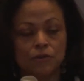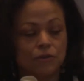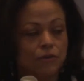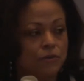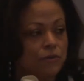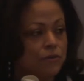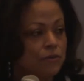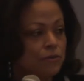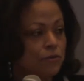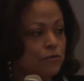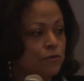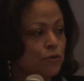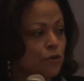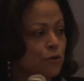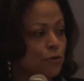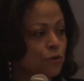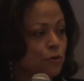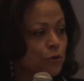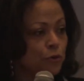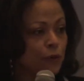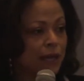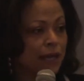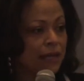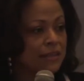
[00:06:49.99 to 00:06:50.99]

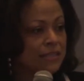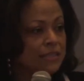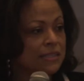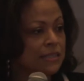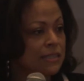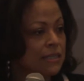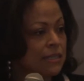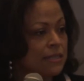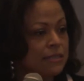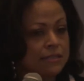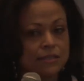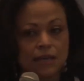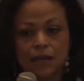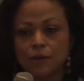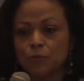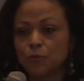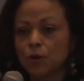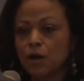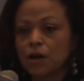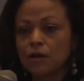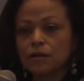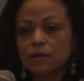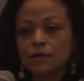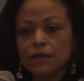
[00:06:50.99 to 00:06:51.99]
You can't see the
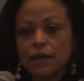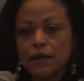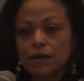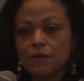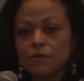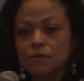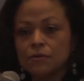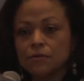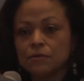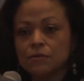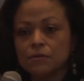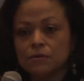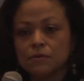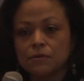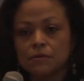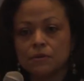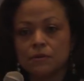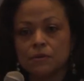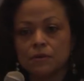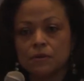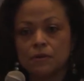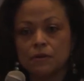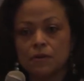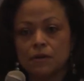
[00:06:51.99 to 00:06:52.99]
sidewalk now.
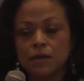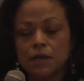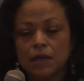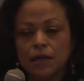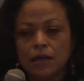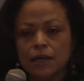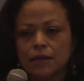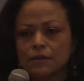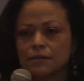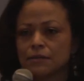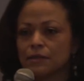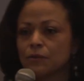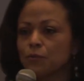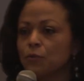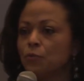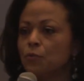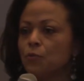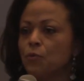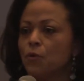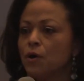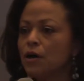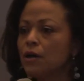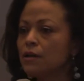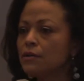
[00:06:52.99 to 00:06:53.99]
And I said,
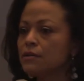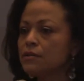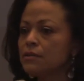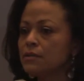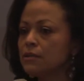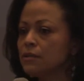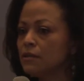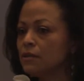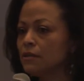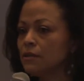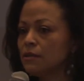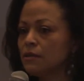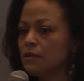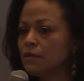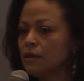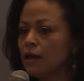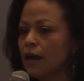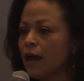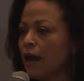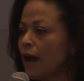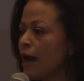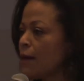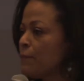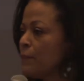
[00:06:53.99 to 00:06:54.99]
what
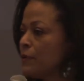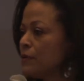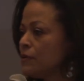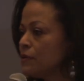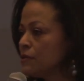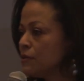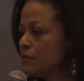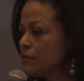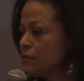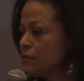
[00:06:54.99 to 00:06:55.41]
happened?